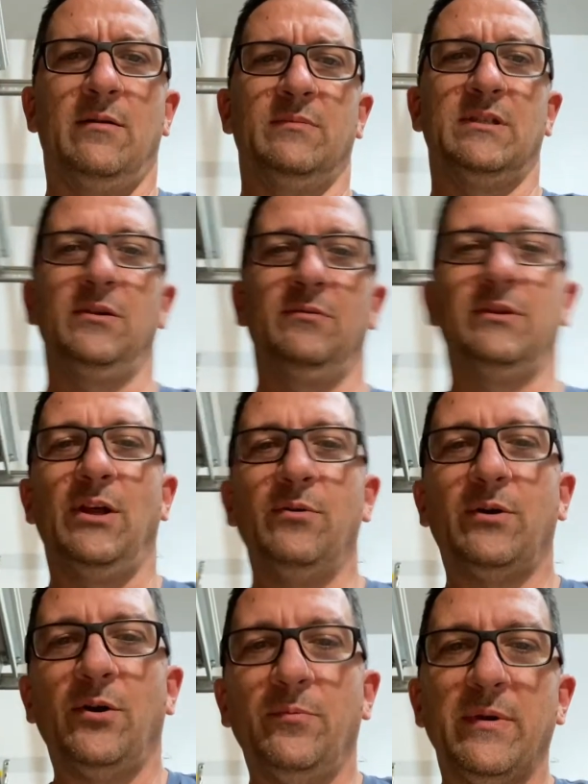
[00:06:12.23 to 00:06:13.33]
to
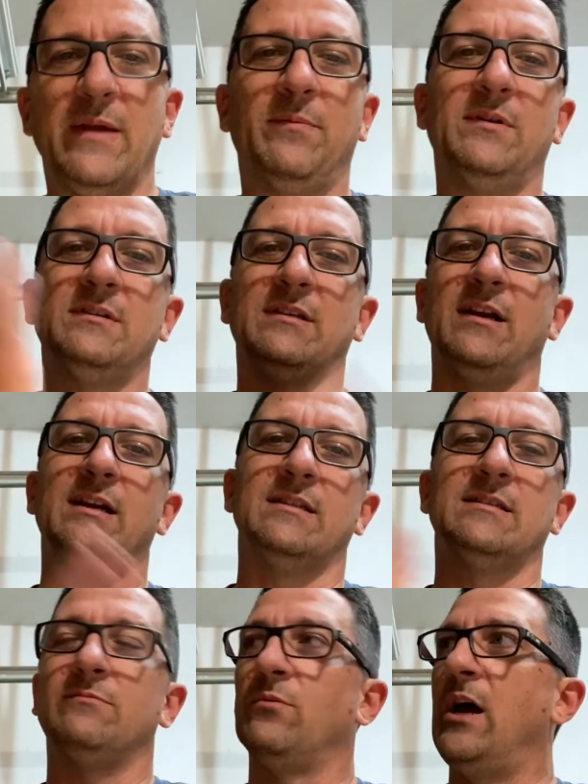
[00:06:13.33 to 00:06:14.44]
local people. Sorry,
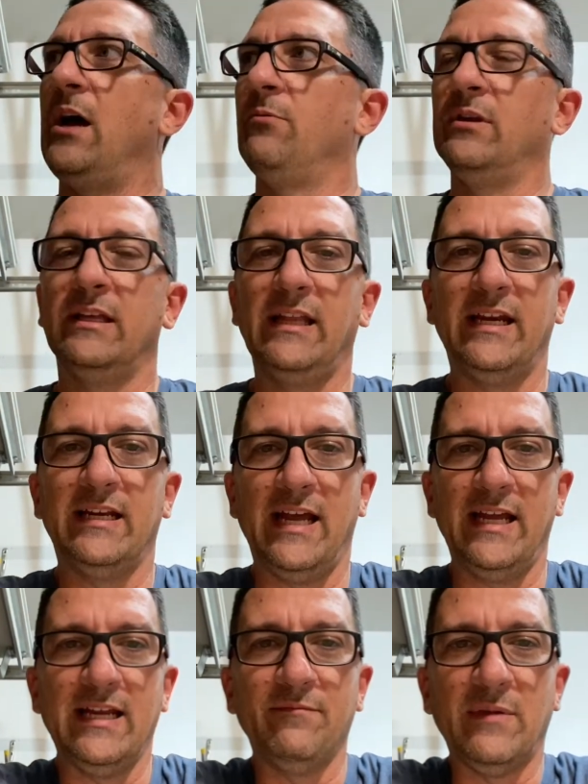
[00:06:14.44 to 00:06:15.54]
it's really late at night
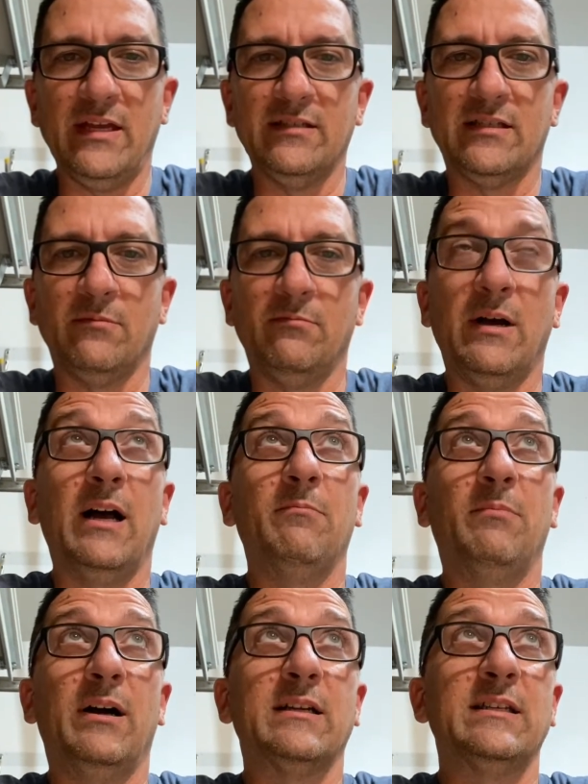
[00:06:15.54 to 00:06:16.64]
and I'm getting some
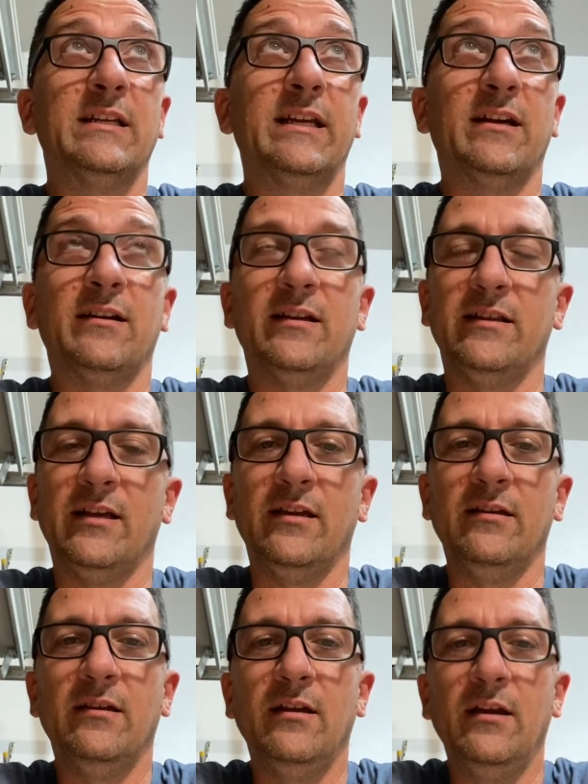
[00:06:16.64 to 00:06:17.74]
bugs in here in
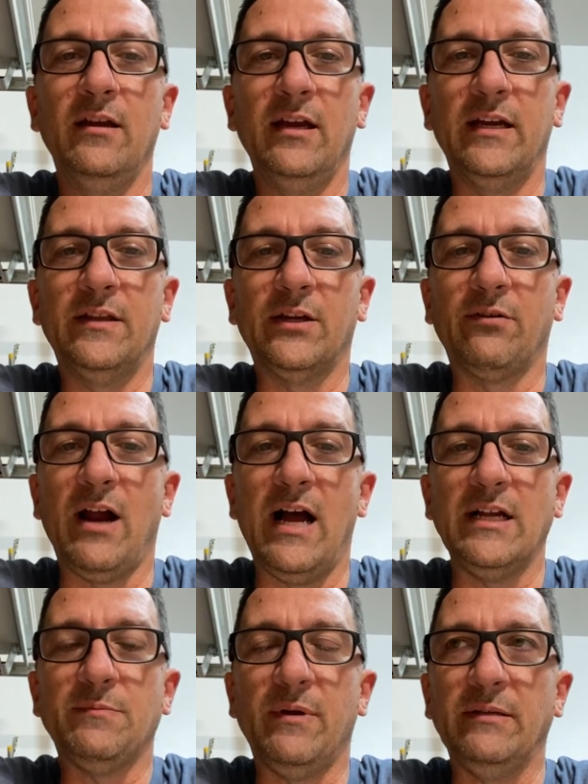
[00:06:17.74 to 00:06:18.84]
the
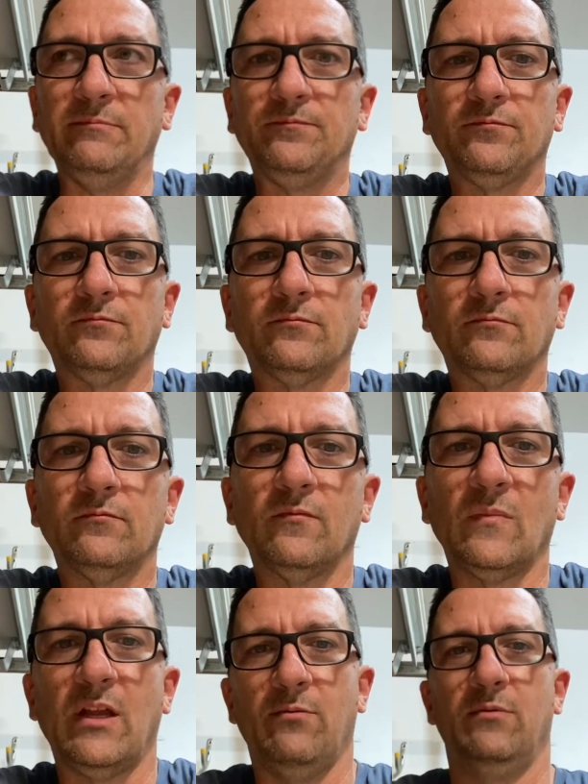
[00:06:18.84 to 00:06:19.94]
garage, but
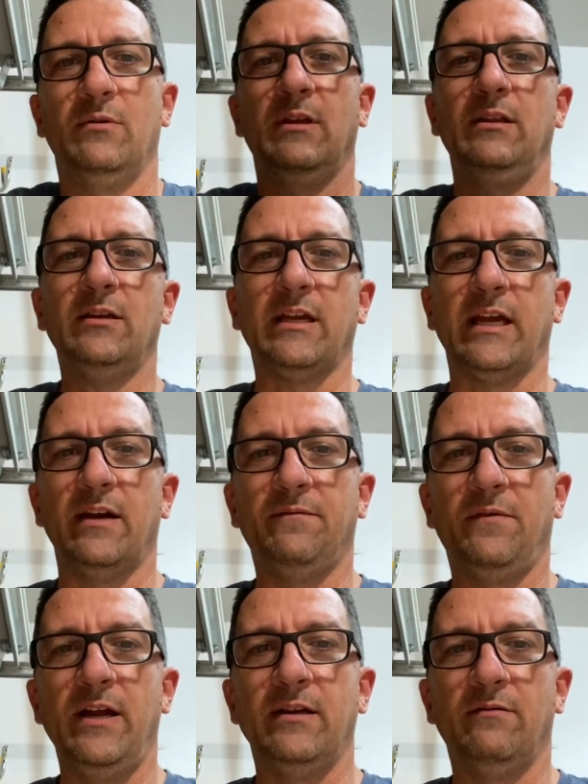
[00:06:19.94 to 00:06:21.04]
look, I got a
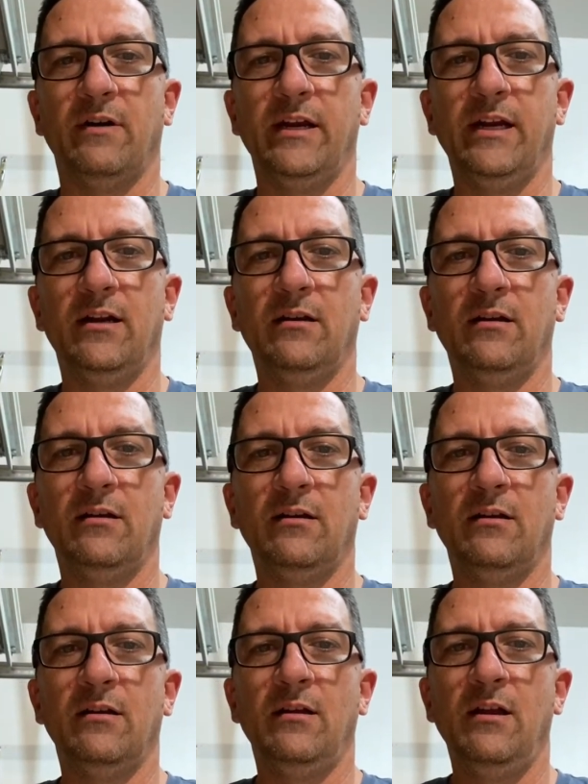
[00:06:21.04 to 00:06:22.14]
friend right here.
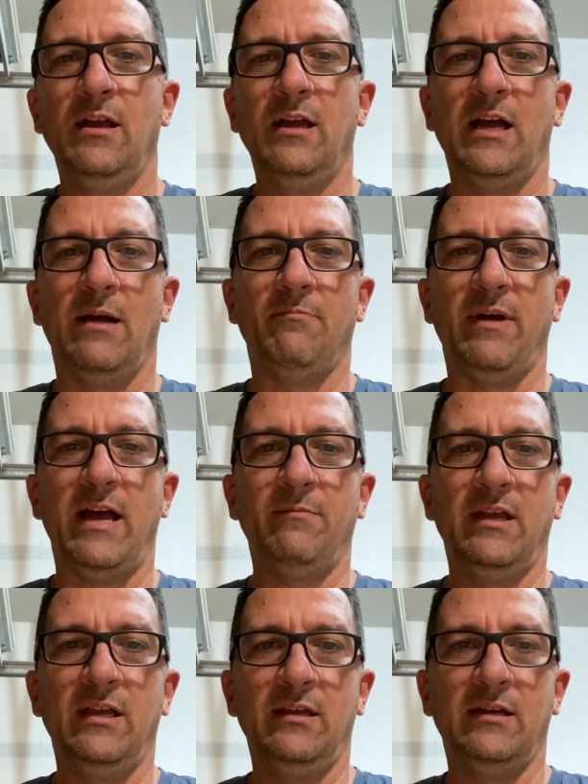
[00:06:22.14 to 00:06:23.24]
I'm
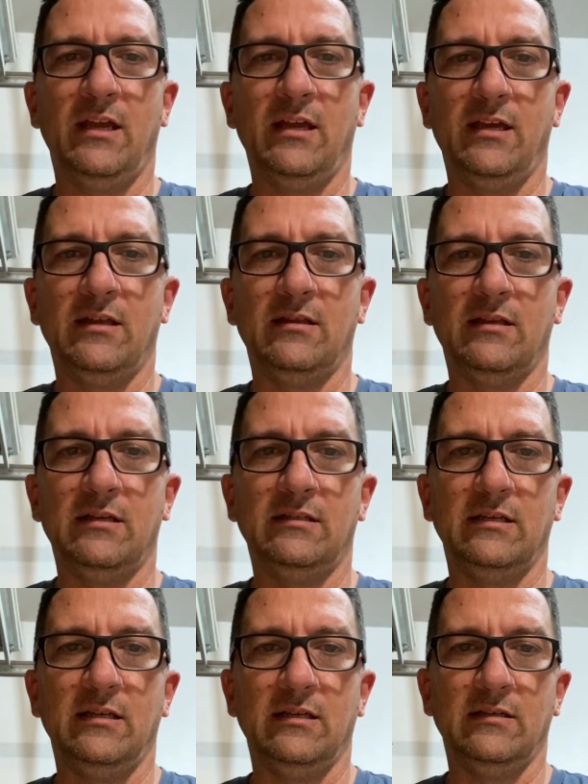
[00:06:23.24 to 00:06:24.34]
Batman and this
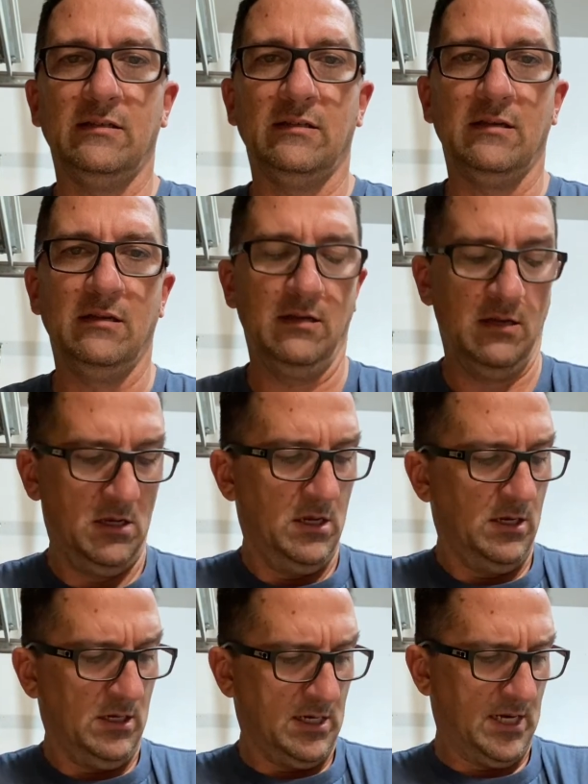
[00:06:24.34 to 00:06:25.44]
is
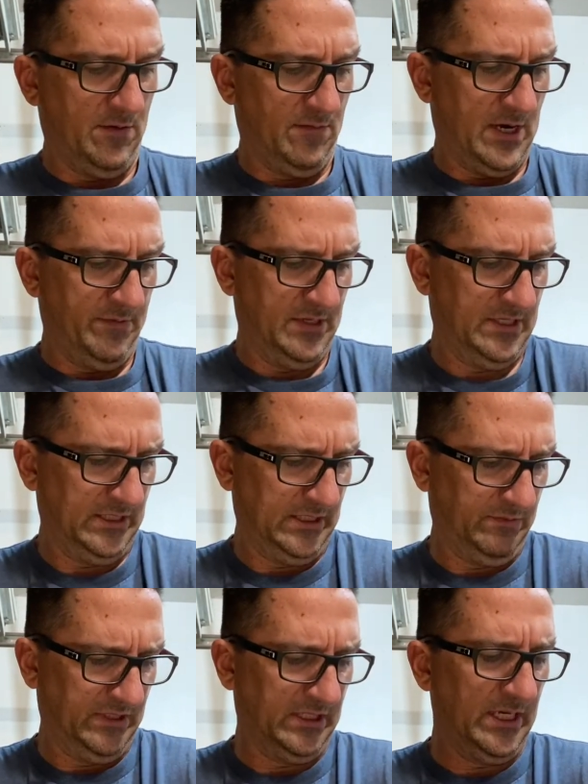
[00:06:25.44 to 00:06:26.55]
not Robin. This is
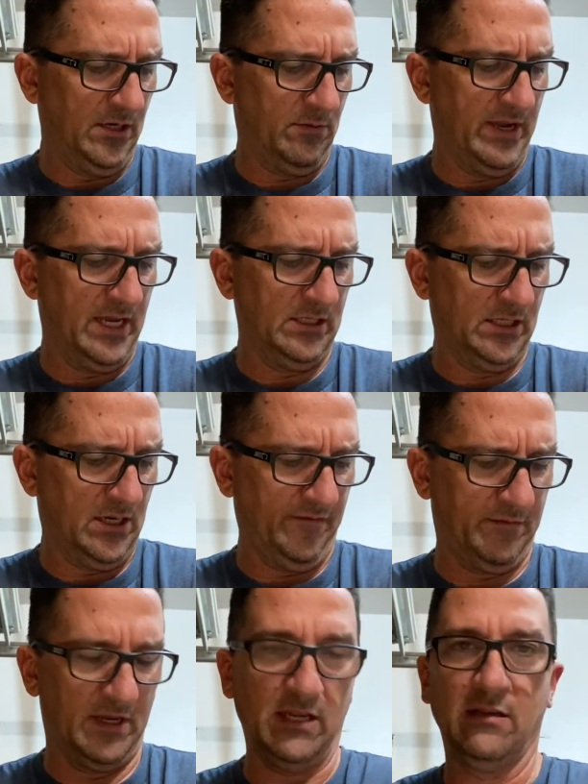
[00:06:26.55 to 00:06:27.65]
Mosquito Man. Get off me.